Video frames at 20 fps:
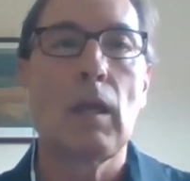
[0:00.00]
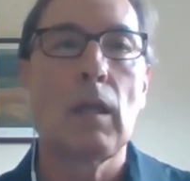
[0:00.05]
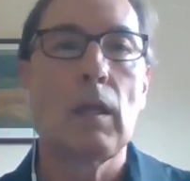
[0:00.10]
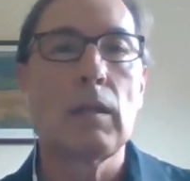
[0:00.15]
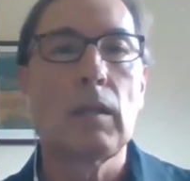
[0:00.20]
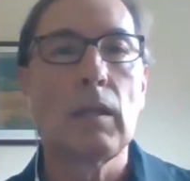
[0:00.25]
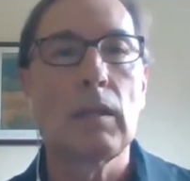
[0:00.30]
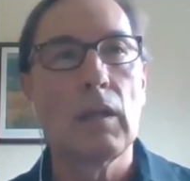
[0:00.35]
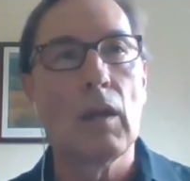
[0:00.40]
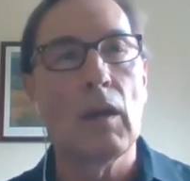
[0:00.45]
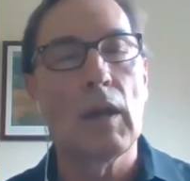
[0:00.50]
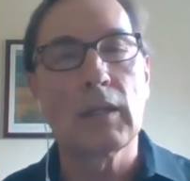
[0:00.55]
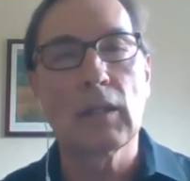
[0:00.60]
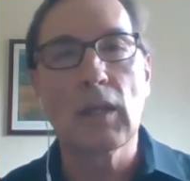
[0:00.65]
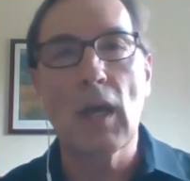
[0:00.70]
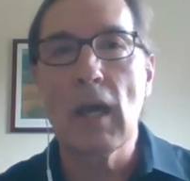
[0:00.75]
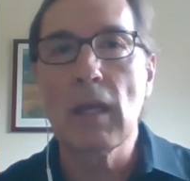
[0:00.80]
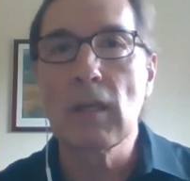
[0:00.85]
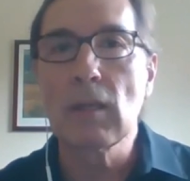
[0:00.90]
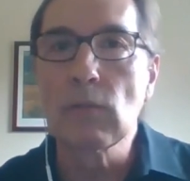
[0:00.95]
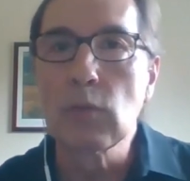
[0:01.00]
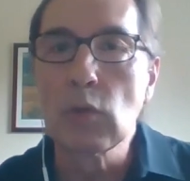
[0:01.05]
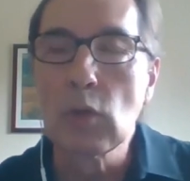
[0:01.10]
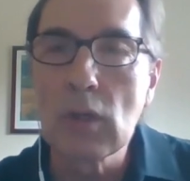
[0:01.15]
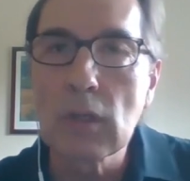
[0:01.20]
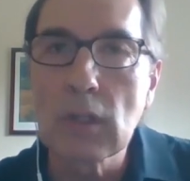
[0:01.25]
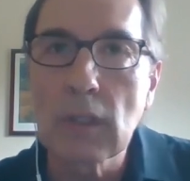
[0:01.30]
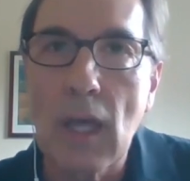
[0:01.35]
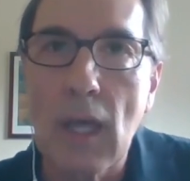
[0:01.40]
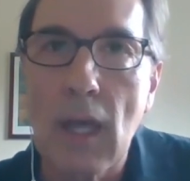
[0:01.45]
And, I
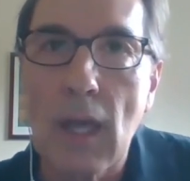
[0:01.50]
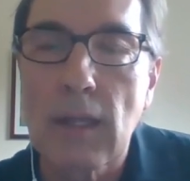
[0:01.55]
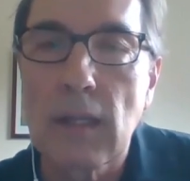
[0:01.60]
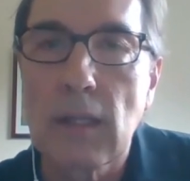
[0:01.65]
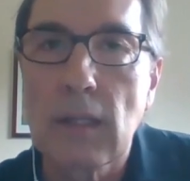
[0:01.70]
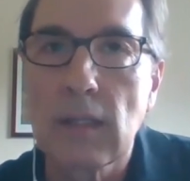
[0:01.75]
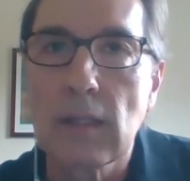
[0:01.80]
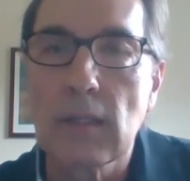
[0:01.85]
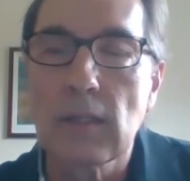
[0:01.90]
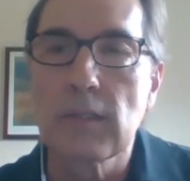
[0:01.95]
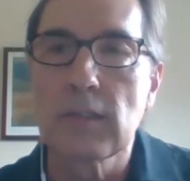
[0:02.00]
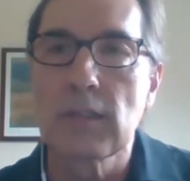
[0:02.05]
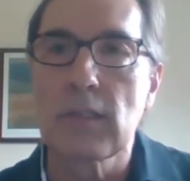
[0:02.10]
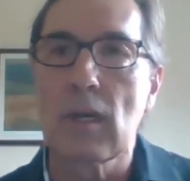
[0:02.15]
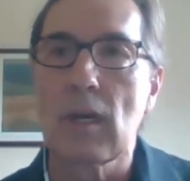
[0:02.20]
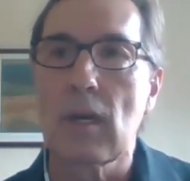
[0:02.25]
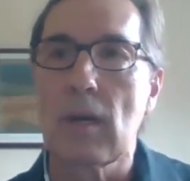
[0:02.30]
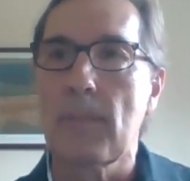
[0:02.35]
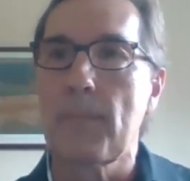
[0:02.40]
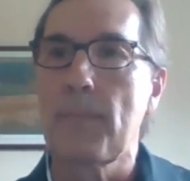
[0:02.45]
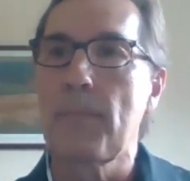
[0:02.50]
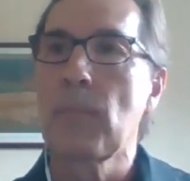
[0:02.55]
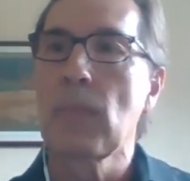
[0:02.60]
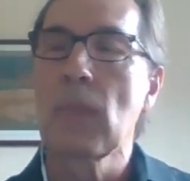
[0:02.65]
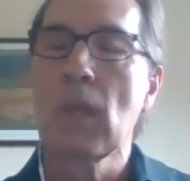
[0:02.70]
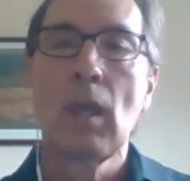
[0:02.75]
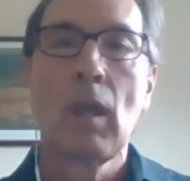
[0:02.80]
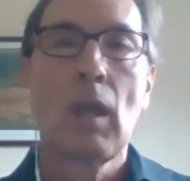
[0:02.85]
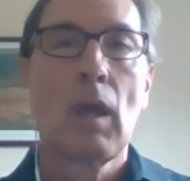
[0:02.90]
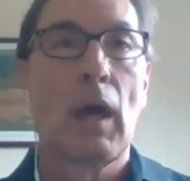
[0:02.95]
kind of look at it as,
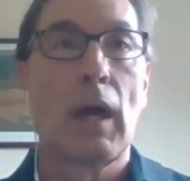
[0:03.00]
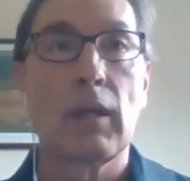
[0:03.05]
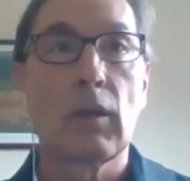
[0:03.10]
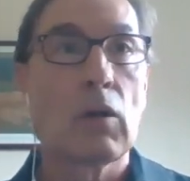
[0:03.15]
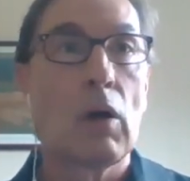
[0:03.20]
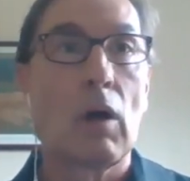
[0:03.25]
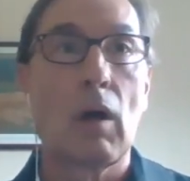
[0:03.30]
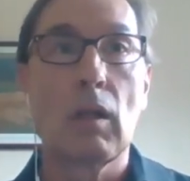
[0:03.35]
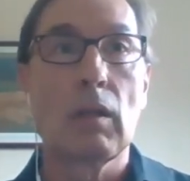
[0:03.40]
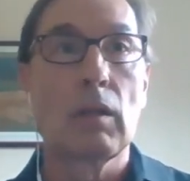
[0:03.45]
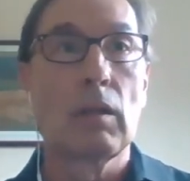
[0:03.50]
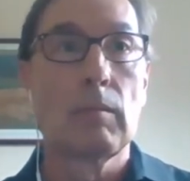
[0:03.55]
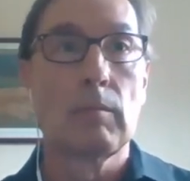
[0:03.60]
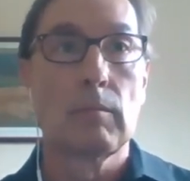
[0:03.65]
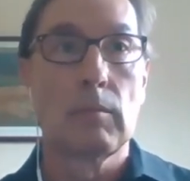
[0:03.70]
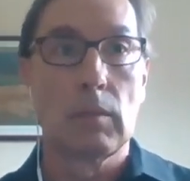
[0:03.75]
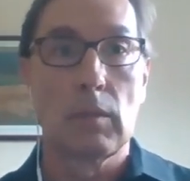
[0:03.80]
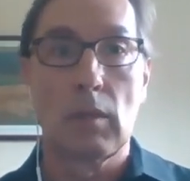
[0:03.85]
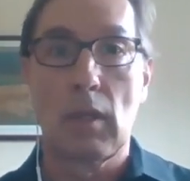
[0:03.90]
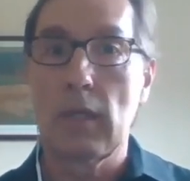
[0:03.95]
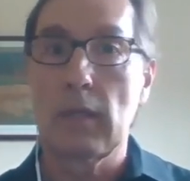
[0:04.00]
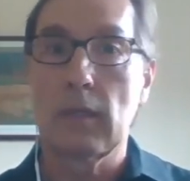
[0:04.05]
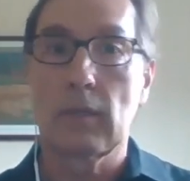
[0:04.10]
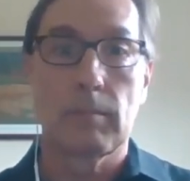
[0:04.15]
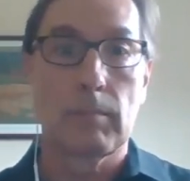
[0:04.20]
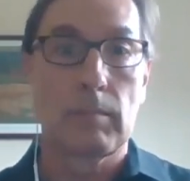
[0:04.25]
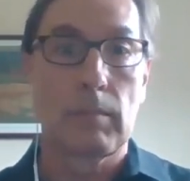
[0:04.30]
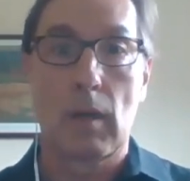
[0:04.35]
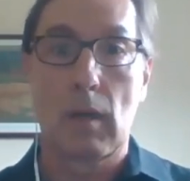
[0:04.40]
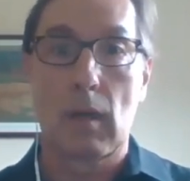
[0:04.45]
I call them
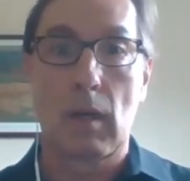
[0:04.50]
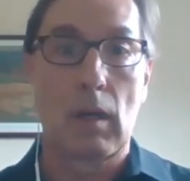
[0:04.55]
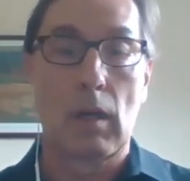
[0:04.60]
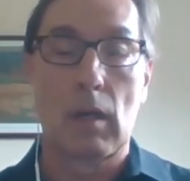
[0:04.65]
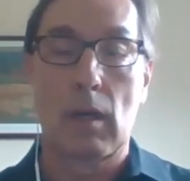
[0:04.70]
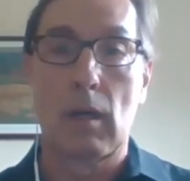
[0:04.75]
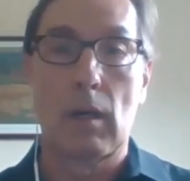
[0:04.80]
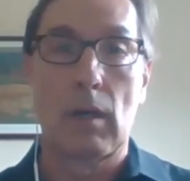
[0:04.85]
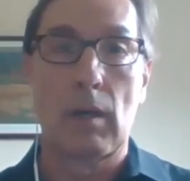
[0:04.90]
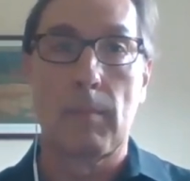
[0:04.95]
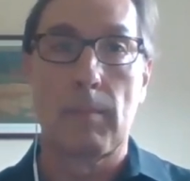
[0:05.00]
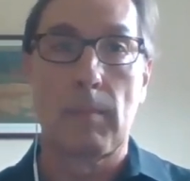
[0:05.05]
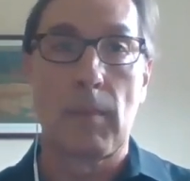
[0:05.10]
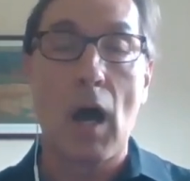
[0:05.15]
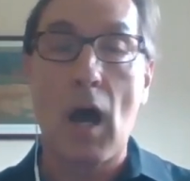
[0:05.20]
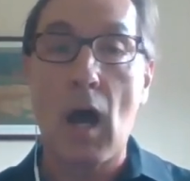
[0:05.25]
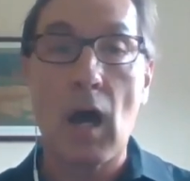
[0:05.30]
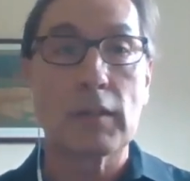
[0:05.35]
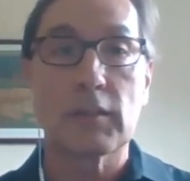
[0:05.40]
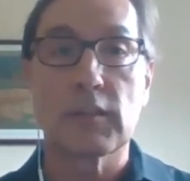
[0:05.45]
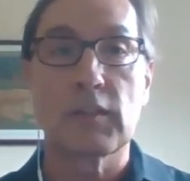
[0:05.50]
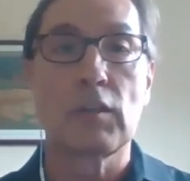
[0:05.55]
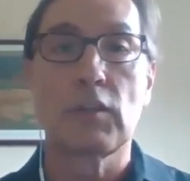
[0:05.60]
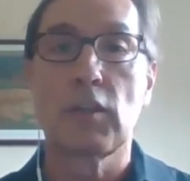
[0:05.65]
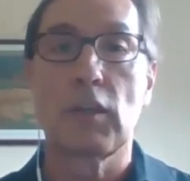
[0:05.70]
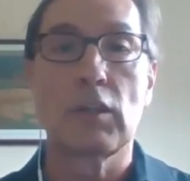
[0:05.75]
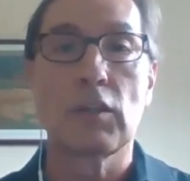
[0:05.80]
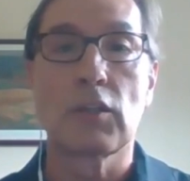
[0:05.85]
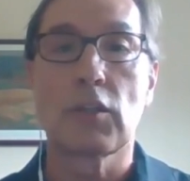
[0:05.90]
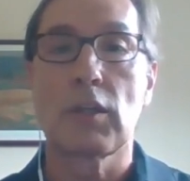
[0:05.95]
like,
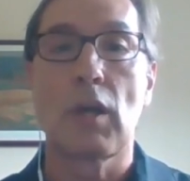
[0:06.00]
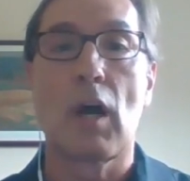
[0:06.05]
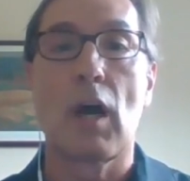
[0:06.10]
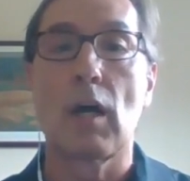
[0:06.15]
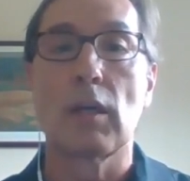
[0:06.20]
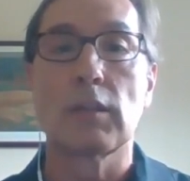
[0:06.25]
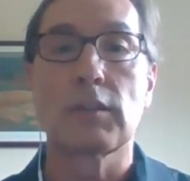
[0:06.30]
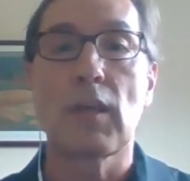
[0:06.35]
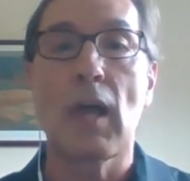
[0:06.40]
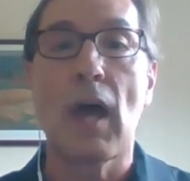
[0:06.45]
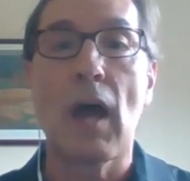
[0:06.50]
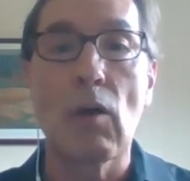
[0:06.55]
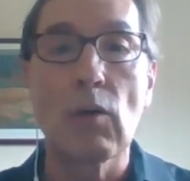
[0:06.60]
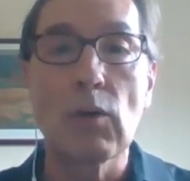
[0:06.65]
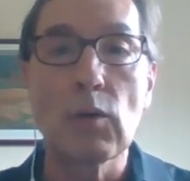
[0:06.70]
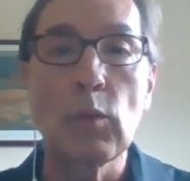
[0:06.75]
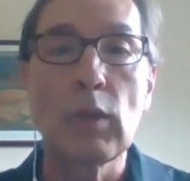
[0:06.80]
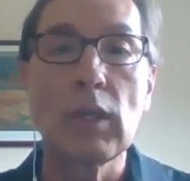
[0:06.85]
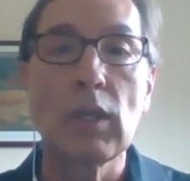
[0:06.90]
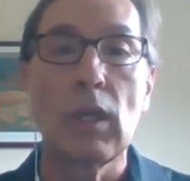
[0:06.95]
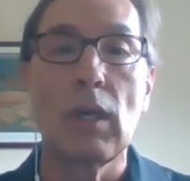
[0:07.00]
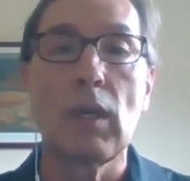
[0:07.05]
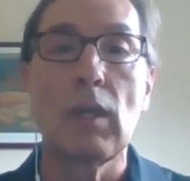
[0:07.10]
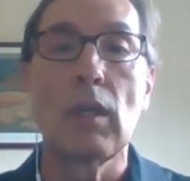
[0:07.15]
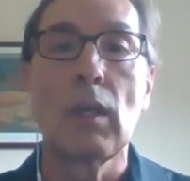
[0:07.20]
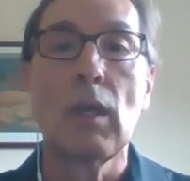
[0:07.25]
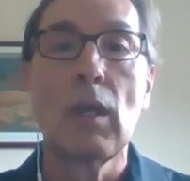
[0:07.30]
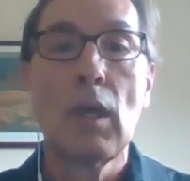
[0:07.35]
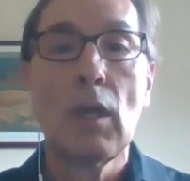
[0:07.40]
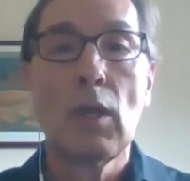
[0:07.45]
oxygen shots. How do
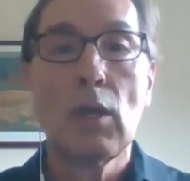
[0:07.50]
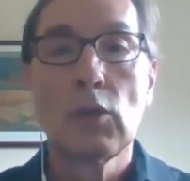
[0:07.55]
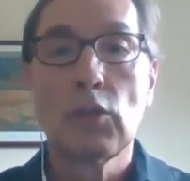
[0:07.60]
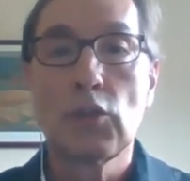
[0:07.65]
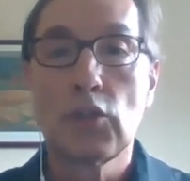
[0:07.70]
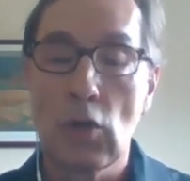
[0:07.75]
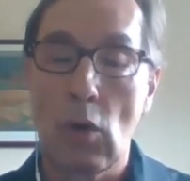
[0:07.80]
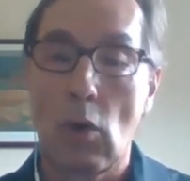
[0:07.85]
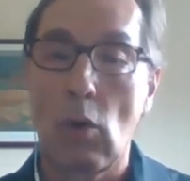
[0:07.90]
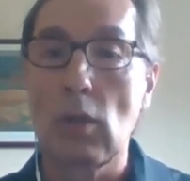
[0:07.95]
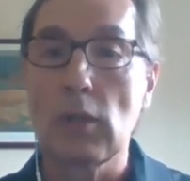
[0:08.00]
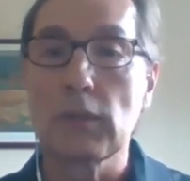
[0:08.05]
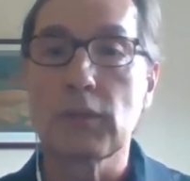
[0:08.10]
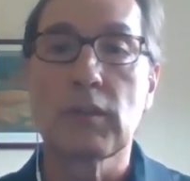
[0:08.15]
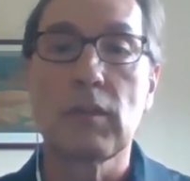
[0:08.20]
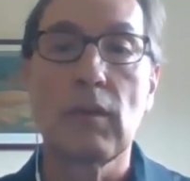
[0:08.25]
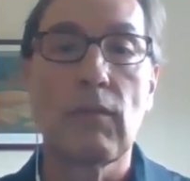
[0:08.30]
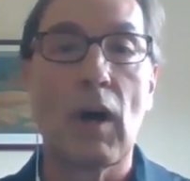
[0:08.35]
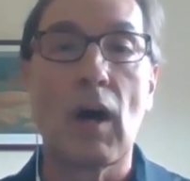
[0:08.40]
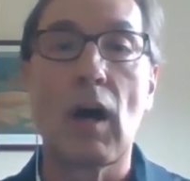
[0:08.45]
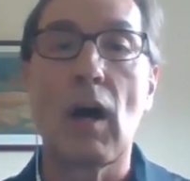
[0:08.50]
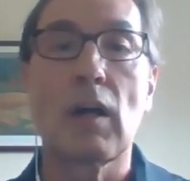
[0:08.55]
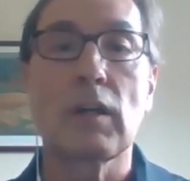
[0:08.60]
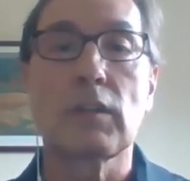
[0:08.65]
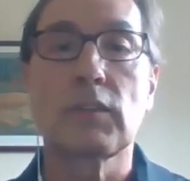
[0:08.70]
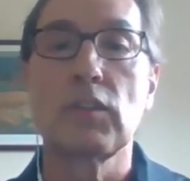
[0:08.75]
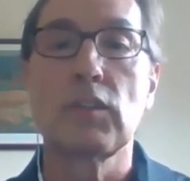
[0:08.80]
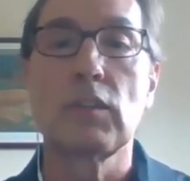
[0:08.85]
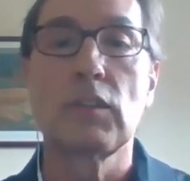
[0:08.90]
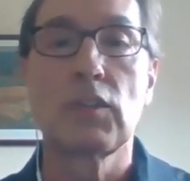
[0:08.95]
we get jolts
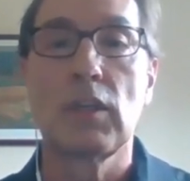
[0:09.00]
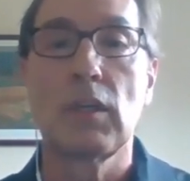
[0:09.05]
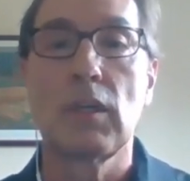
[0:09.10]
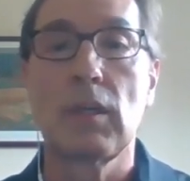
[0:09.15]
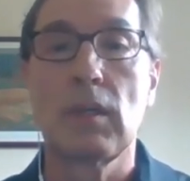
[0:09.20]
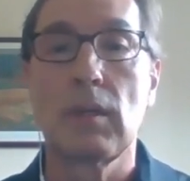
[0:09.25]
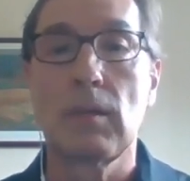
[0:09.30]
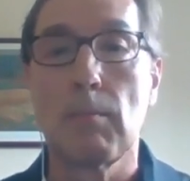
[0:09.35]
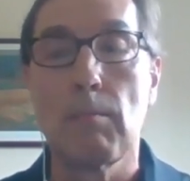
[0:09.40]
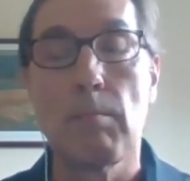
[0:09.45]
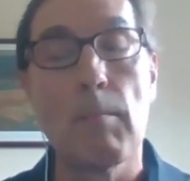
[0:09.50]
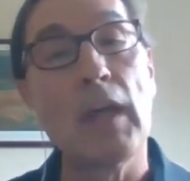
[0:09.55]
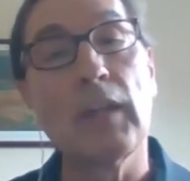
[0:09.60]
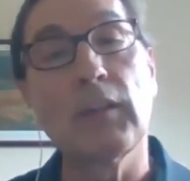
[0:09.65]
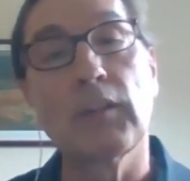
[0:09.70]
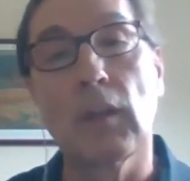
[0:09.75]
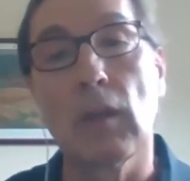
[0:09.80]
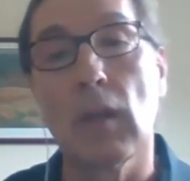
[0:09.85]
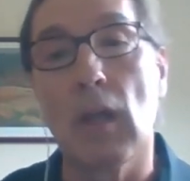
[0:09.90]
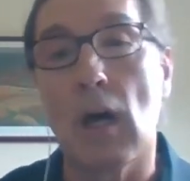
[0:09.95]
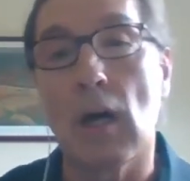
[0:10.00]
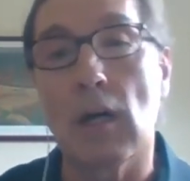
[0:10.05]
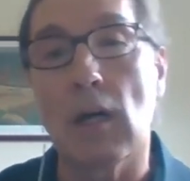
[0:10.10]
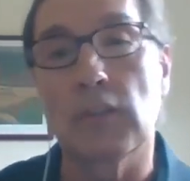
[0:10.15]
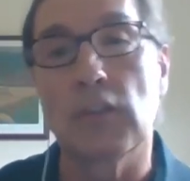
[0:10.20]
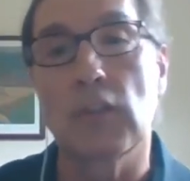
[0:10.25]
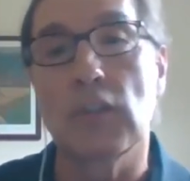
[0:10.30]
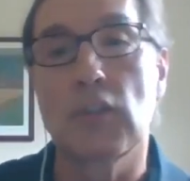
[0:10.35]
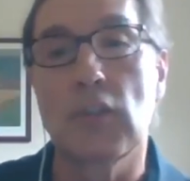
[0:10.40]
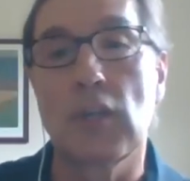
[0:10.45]
of oxygen,
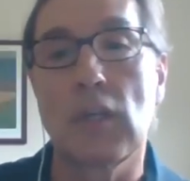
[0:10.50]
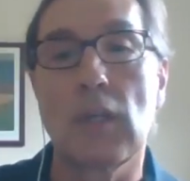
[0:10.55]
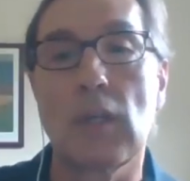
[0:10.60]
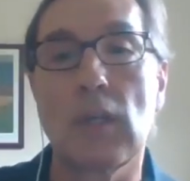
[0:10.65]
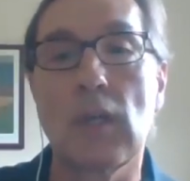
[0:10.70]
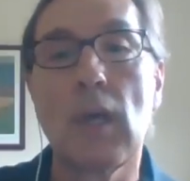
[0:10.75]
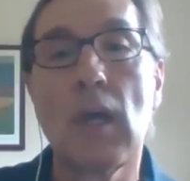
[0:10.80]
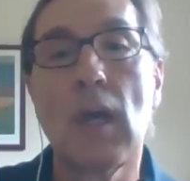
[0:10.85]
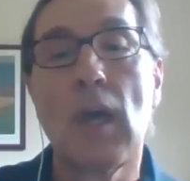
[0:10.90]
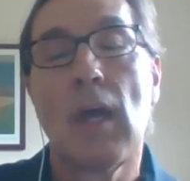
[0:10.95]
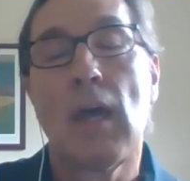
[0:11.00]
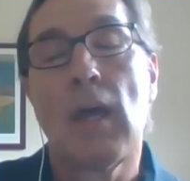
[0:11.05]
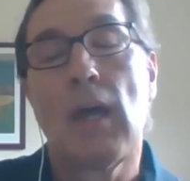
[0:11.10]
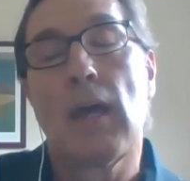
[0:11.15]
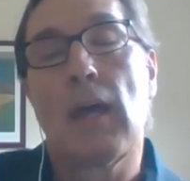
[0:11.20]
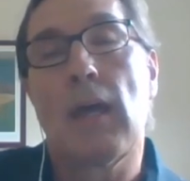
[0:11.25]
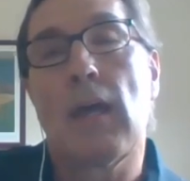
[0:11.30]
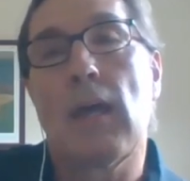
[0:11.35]
mental oxygen?